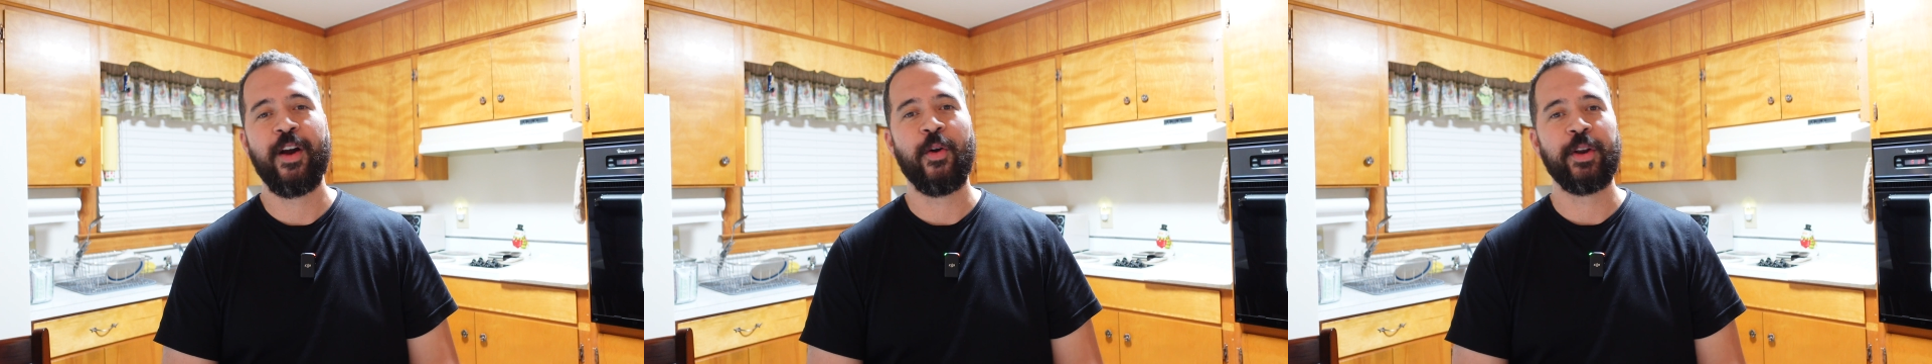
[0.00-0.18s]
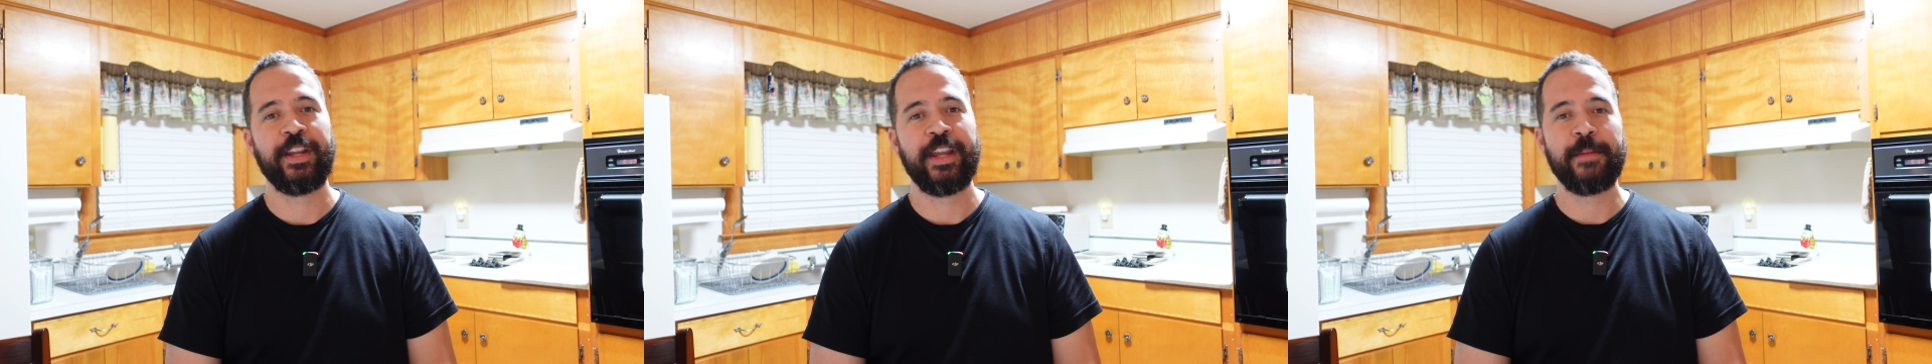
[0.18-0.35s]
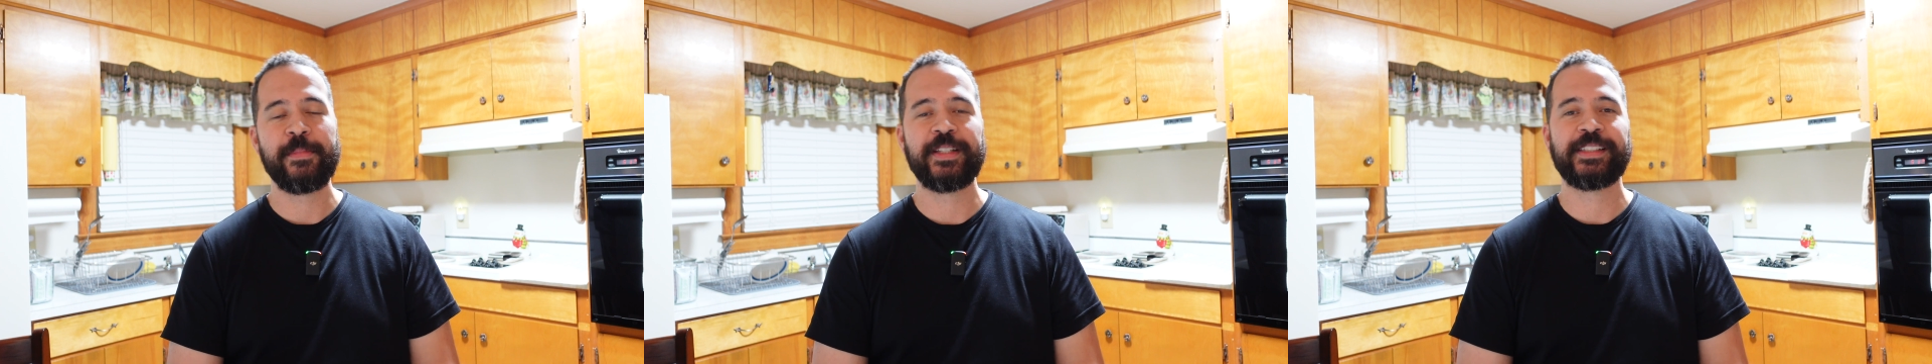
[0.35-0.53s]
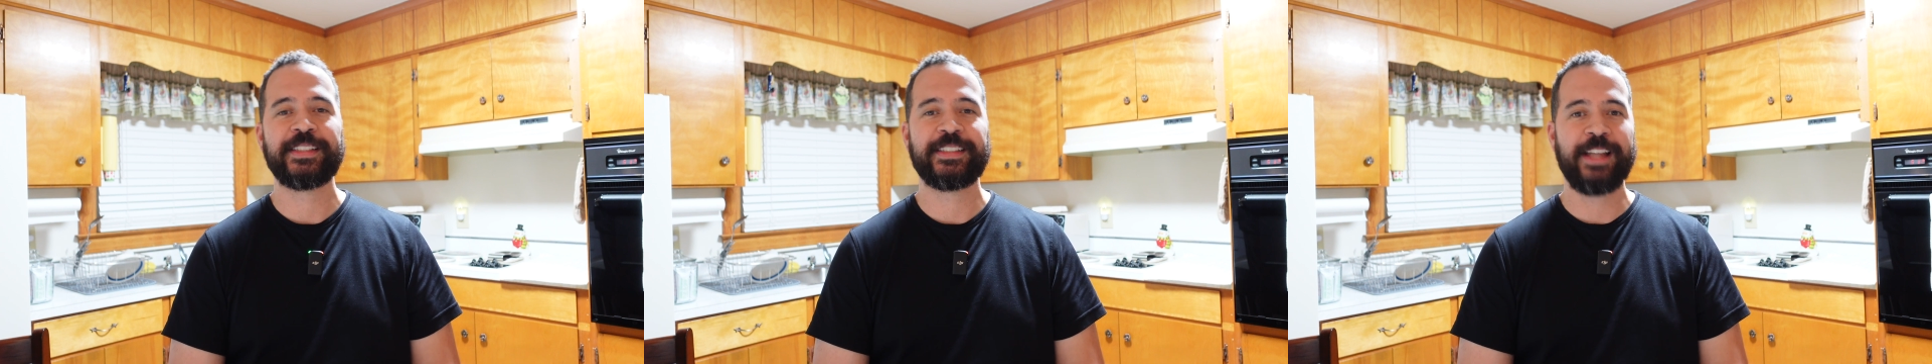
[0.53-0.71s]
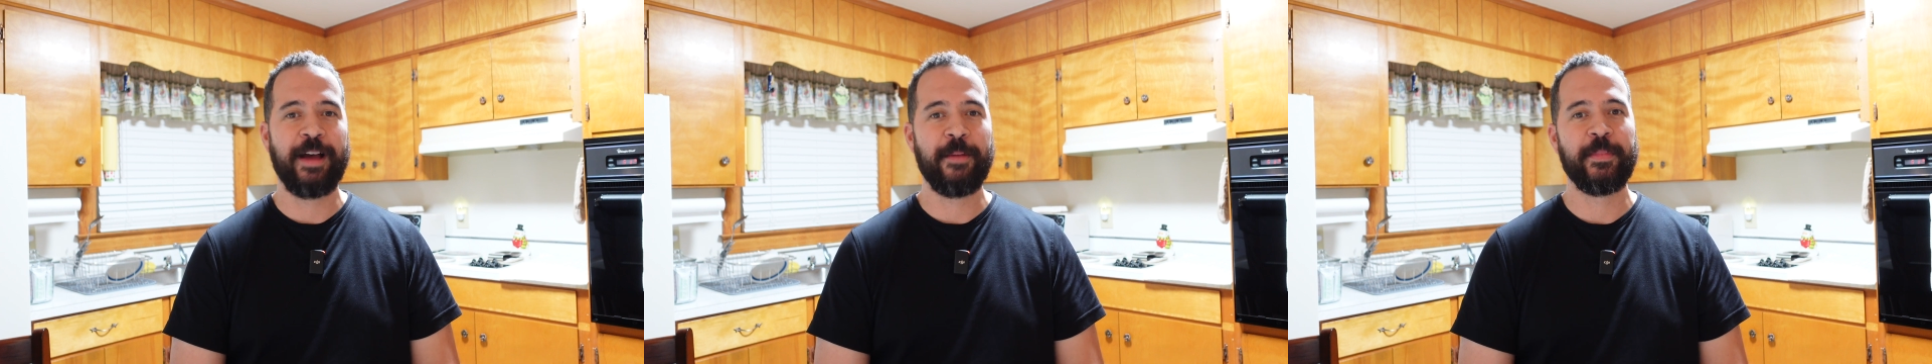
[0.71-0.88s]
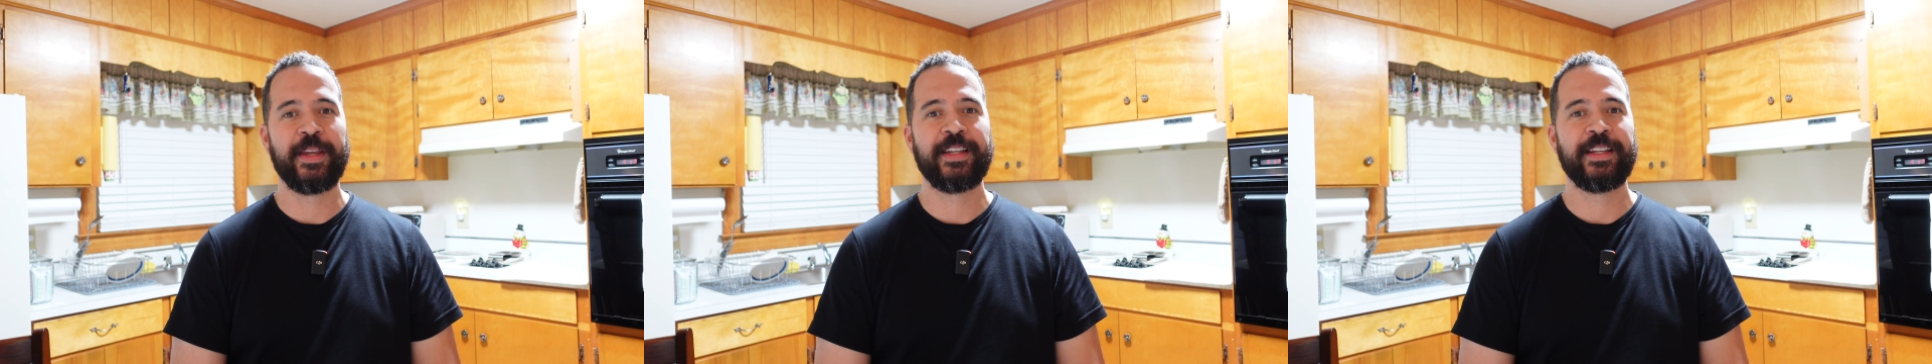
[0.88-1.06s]
on an empty
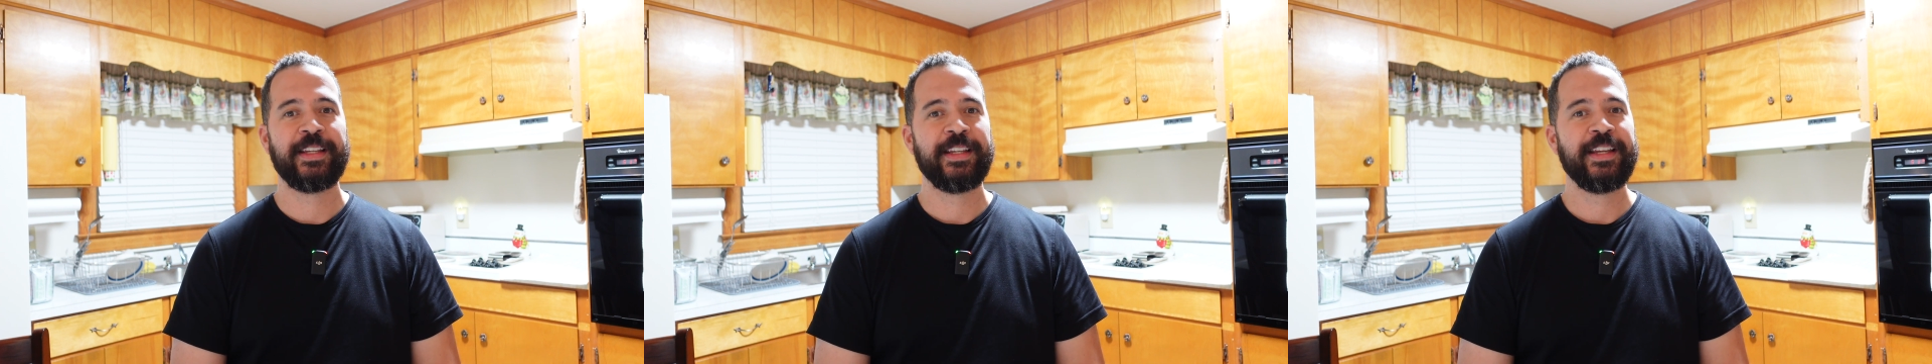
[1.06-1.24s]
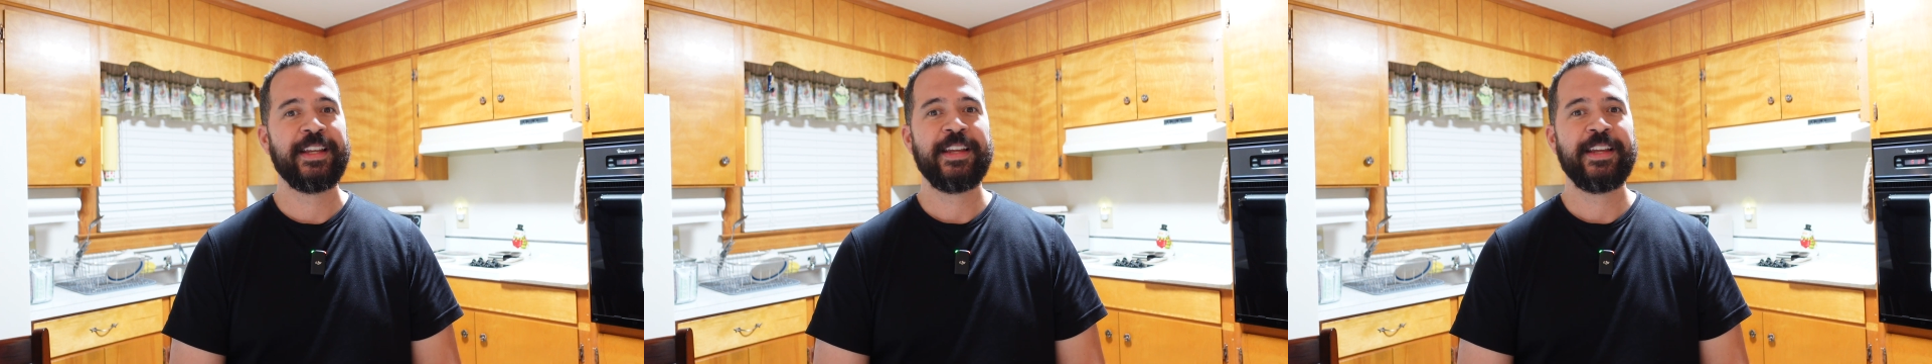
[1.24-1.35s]
stomach,